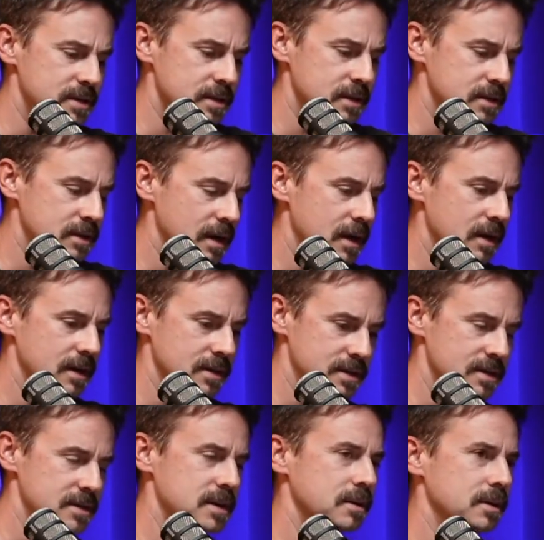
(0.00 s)
it's not
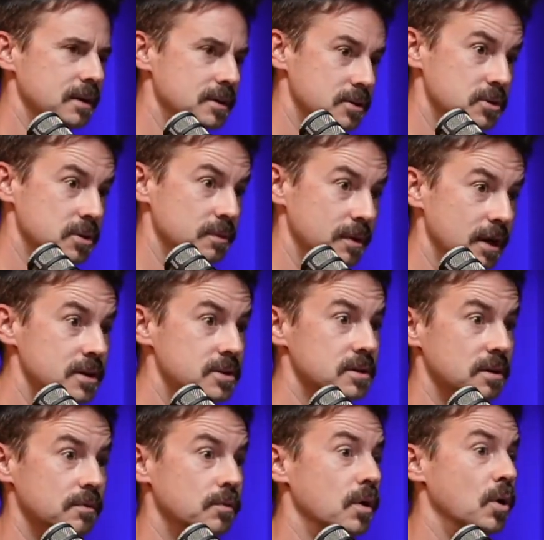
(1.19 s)
necessarily determination
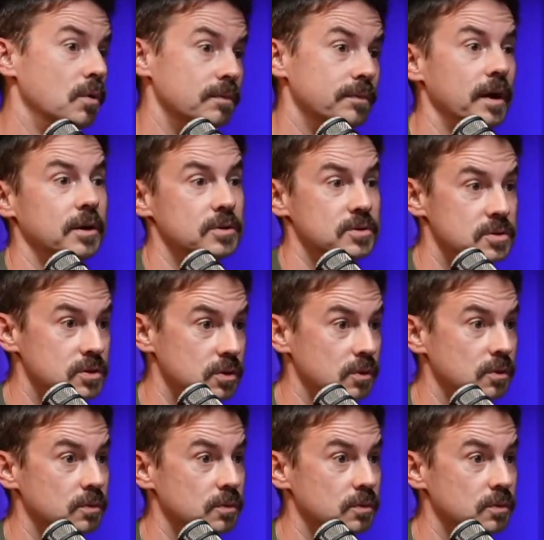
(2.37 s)
of what home values do.